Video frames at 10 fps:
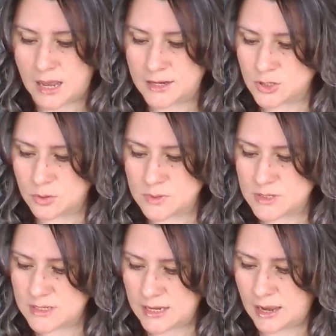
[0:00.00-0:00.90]
I don't
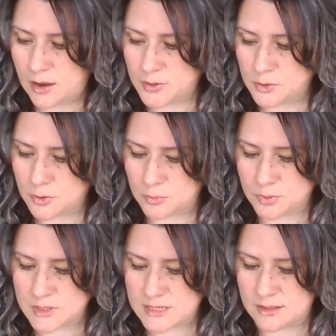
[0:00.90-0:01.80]
see how you could
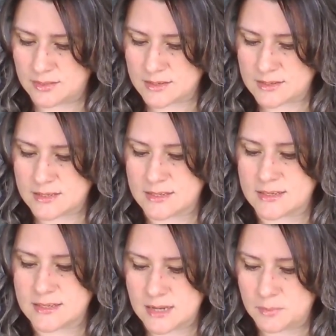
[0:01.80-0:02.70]
present this
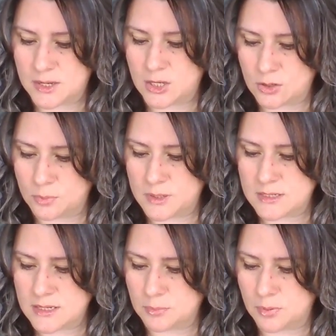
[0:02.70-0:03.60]
systemic
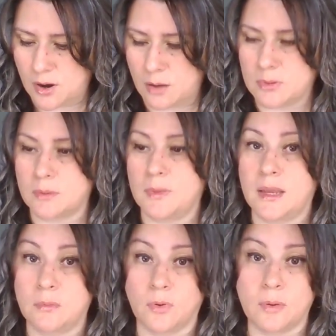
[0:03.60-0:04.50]
UPC problem
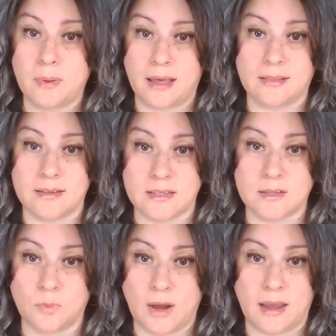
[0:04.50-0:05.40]
in a more
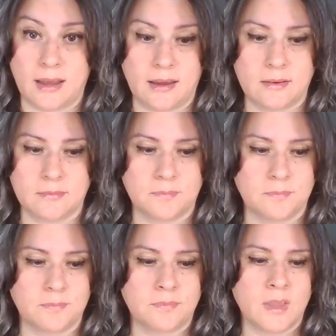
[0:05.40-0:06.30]
balanced way.
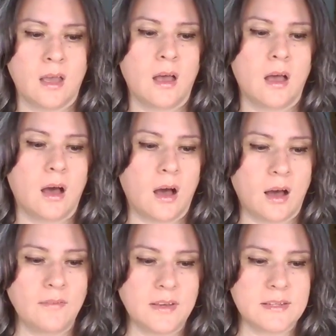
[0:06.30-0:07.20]

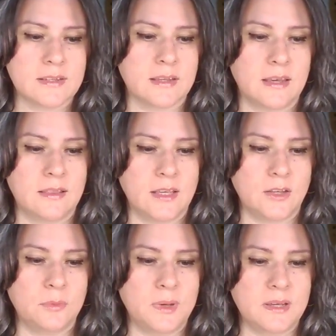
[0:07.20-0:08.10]
Obviously, the
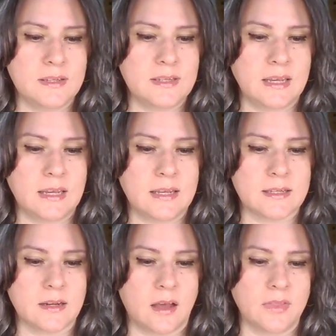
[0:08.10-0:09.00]
UPC
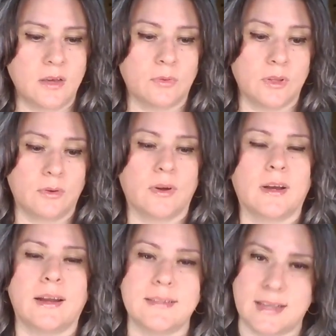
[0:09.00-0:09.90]
is not the only
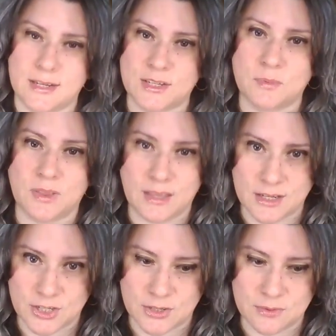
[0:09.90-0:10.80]
organization with
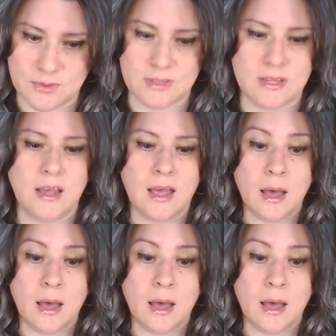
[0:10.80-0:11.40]
issues,